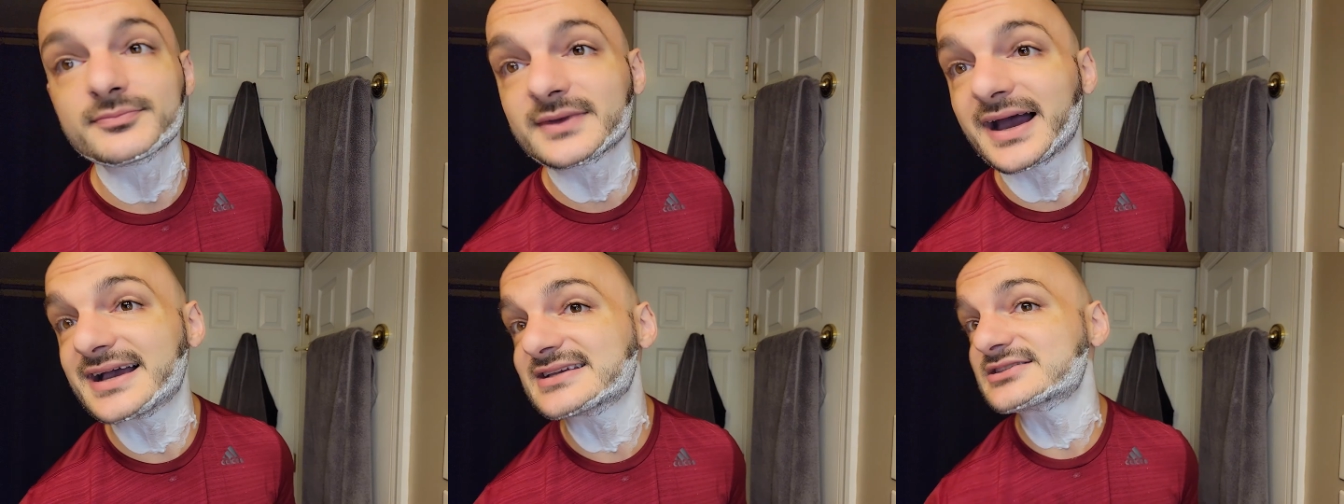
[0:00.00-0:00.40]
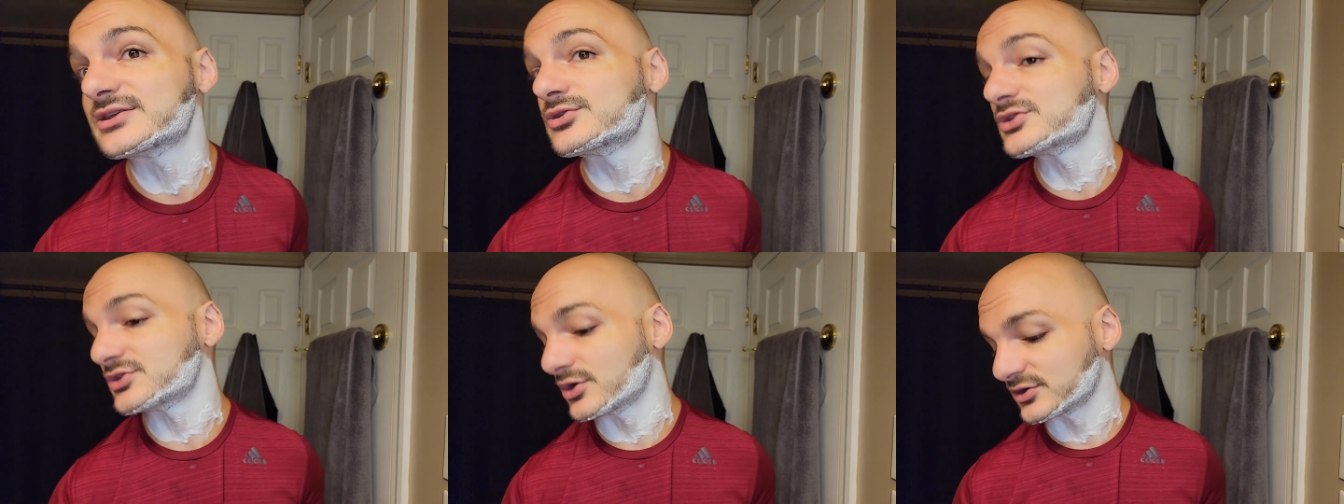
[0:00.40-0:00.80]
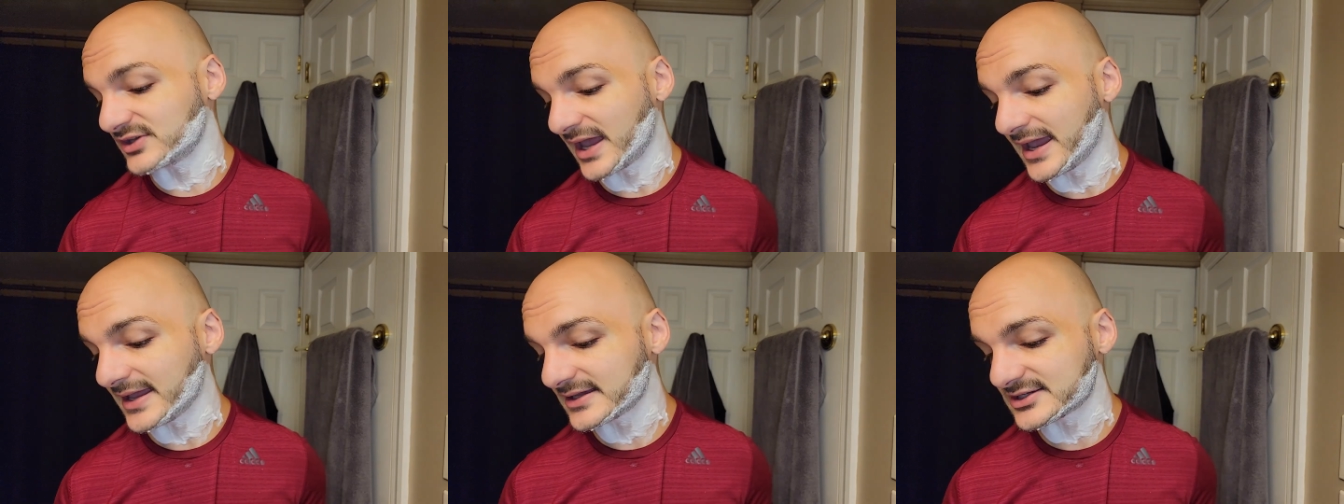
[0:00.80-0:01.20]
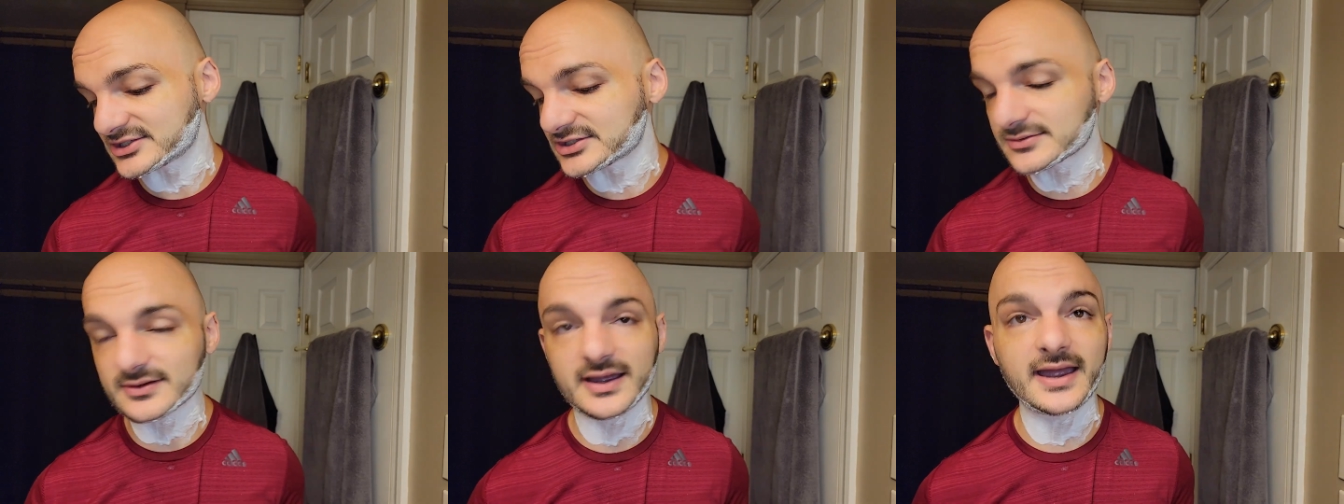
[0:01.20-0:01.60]
guys, they're, they're
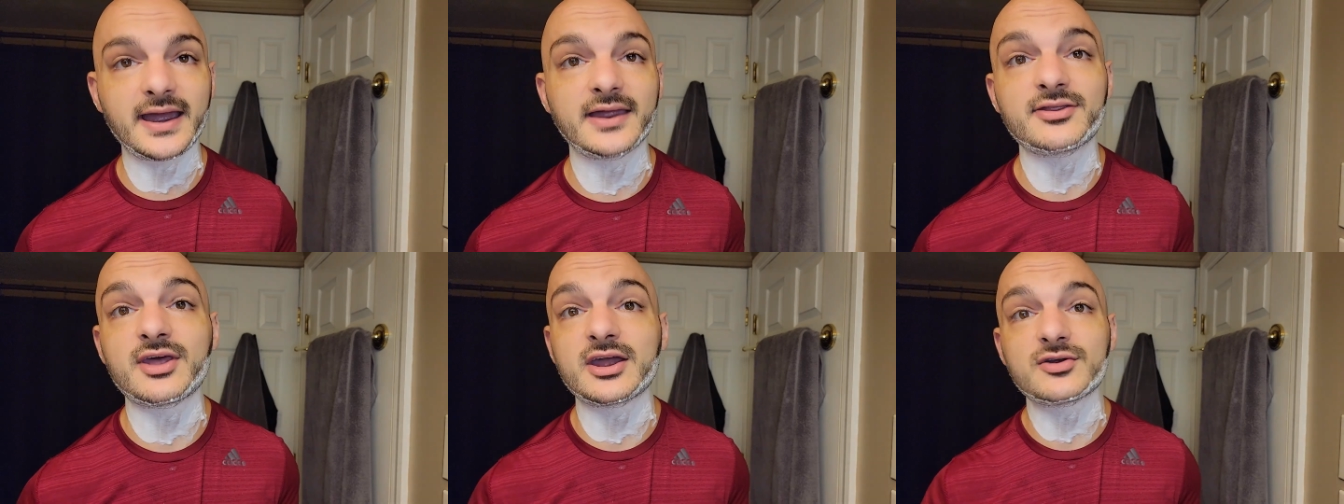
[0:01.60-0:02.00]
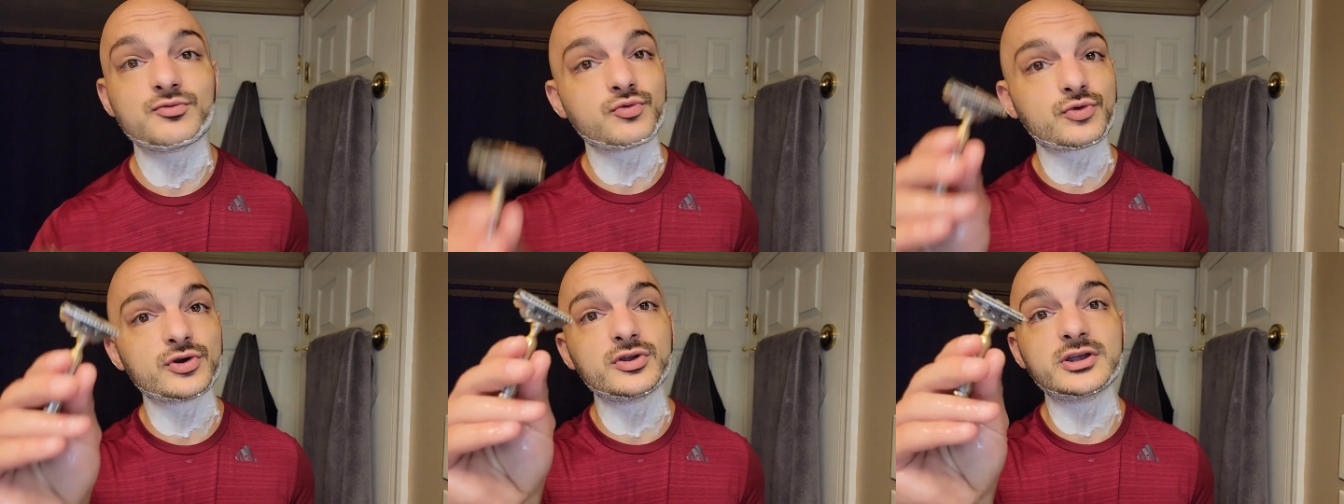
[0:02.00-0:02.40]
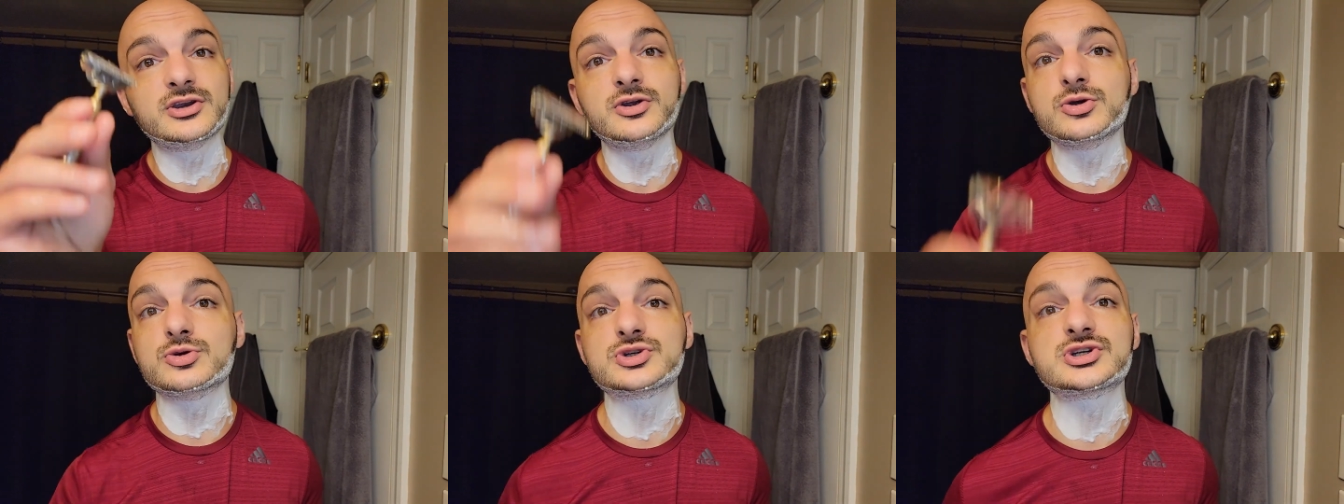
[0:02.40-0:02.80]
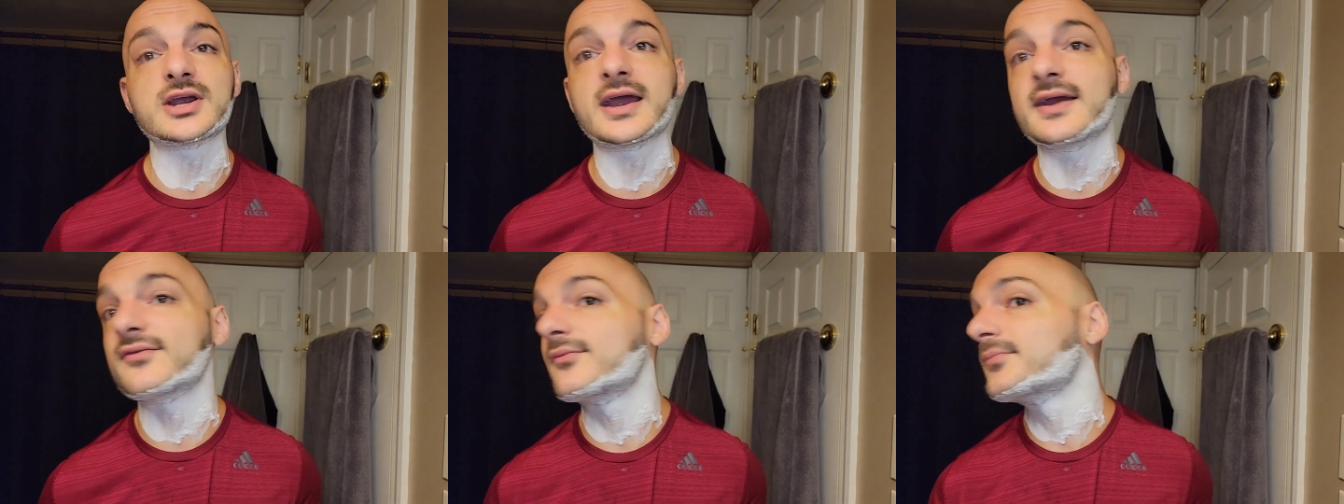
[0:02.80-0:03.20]
tanks and they really do
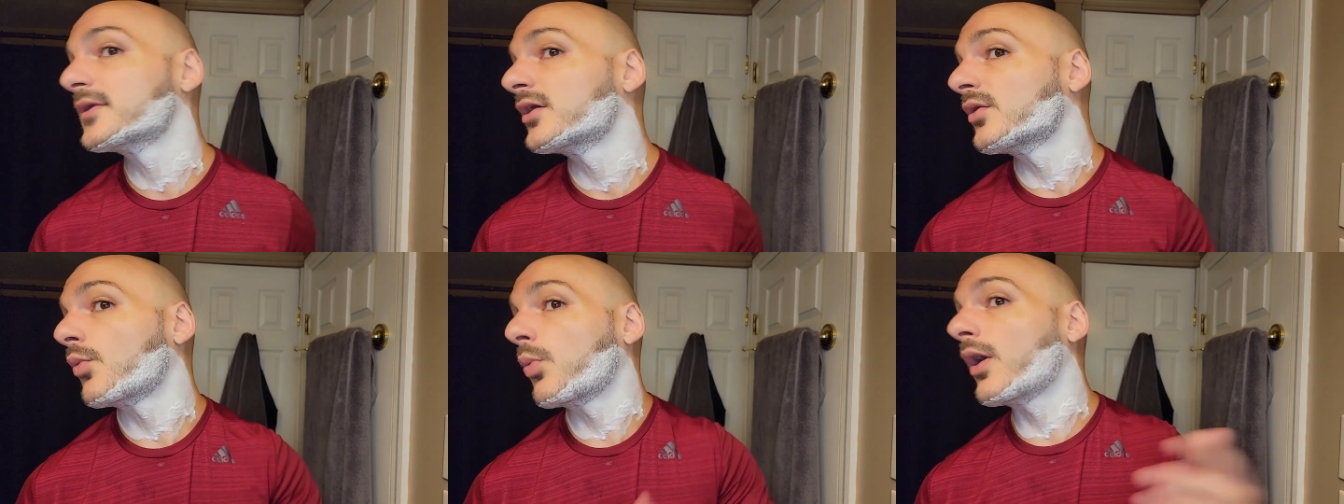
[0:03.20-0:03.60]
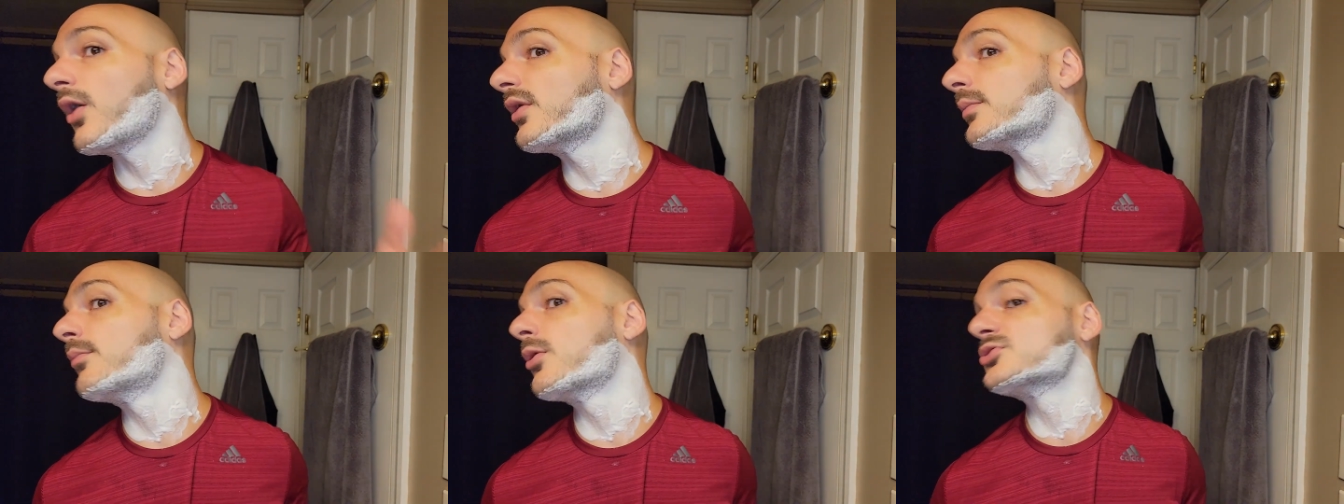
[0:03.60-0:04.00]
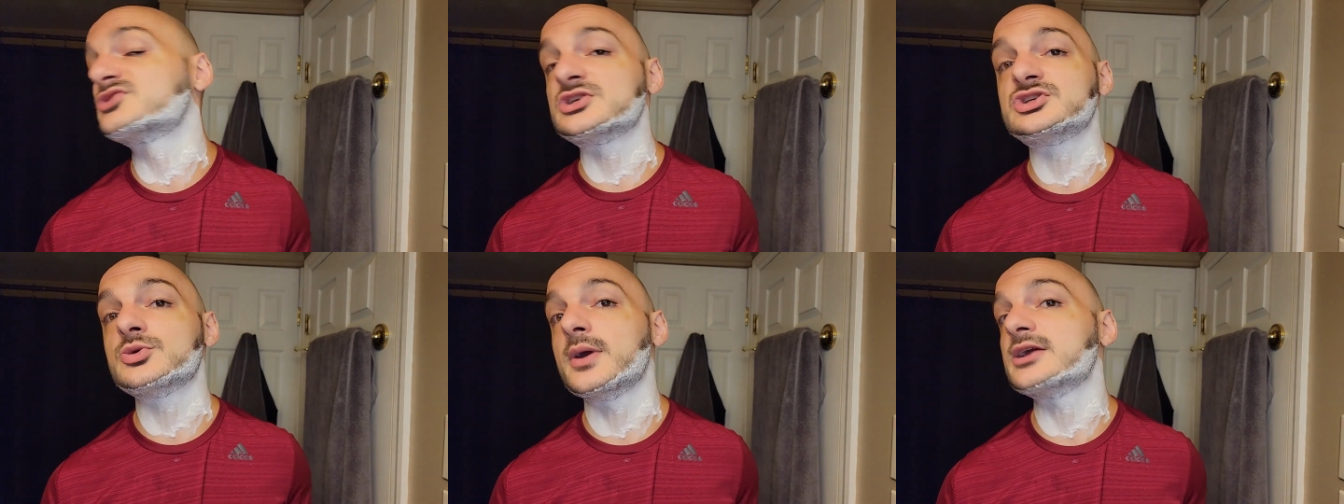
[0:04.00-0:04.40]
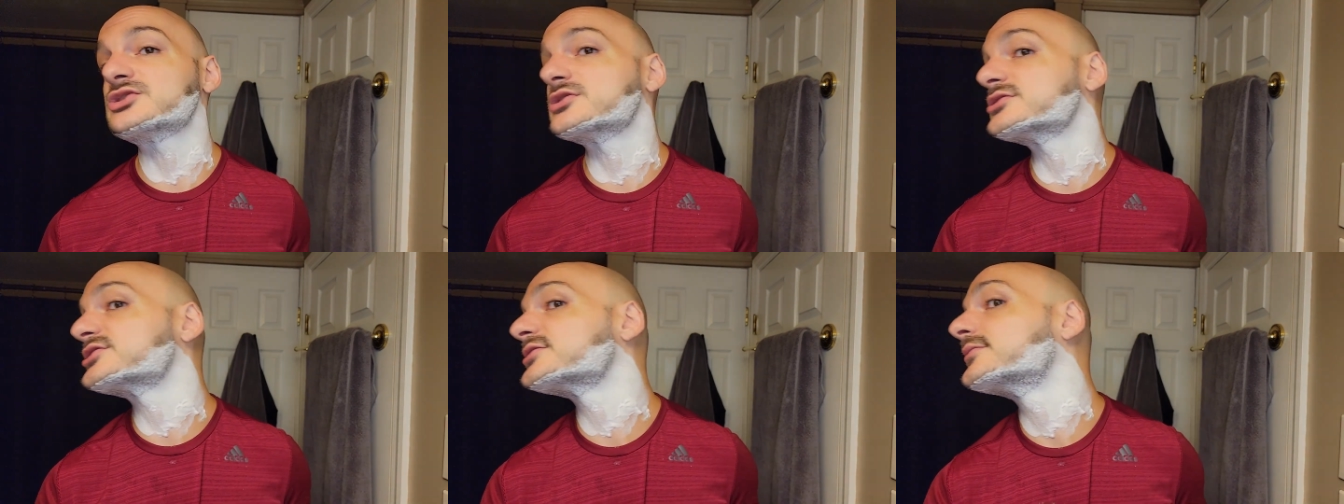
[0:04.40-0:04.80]
shave well in most
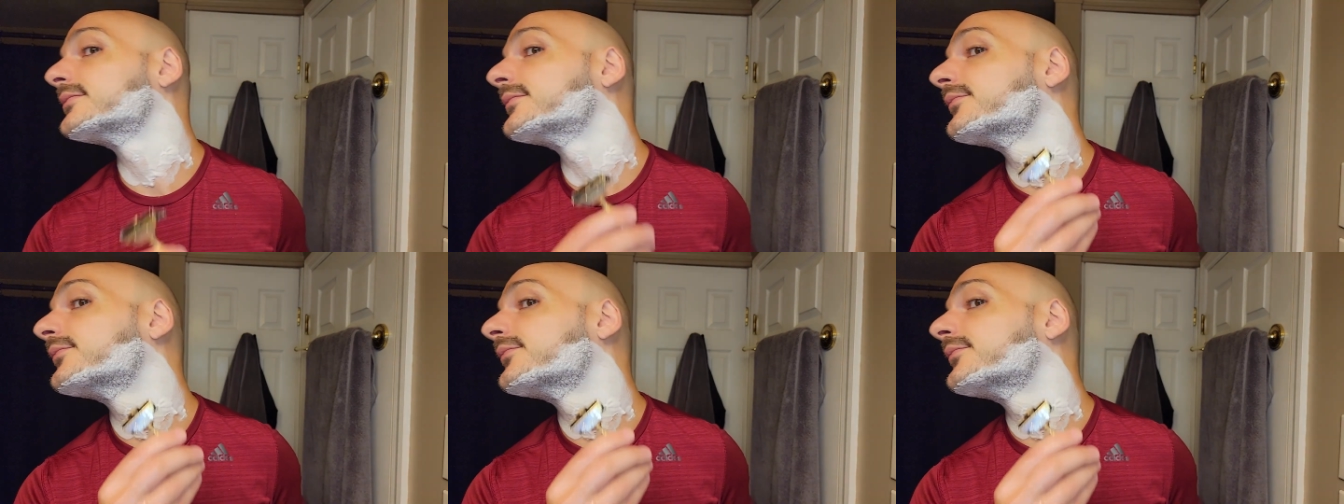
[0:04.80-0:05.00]
situations.